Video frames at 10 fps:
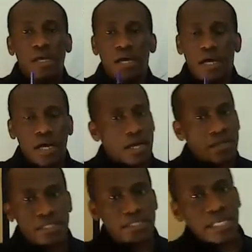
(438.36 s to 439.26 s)

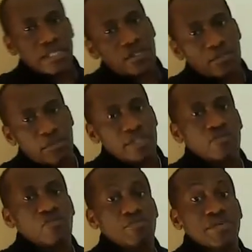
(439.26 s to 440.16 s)
the cells of the body
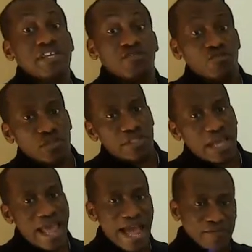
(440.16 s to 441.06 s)
will begin to
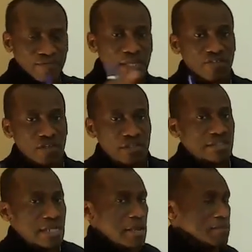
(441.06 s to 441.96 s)
die after some
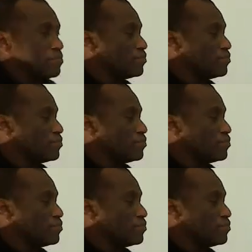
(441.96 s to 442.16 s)
time.